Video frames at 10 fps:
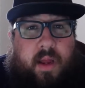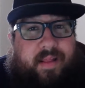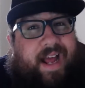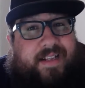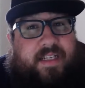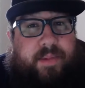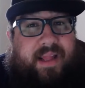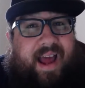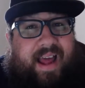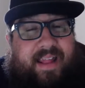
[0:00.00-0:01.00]
That's the big
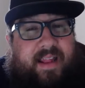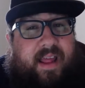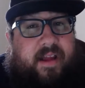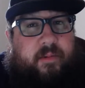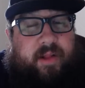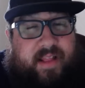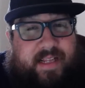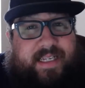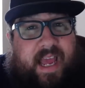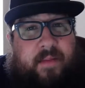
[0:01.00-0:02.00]
thing. I think with this
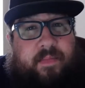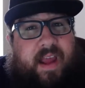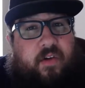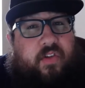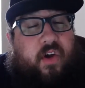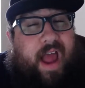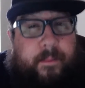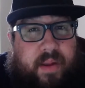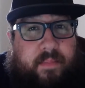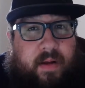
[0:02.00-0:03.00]
game they're
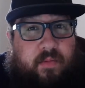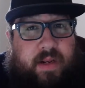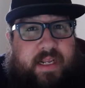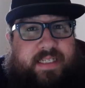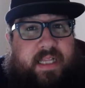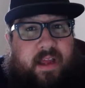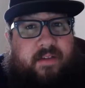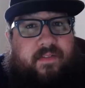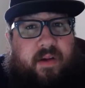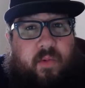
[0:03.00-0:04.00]
happy about releasing the
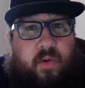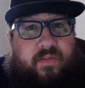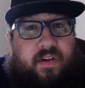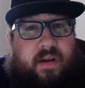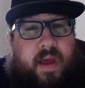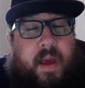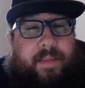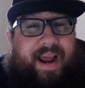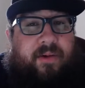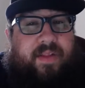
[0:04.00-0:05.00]
Infinite Warfare,
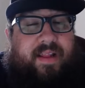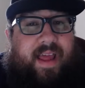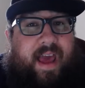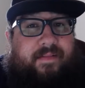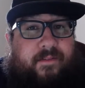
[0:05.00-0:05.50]
but I don't think they had the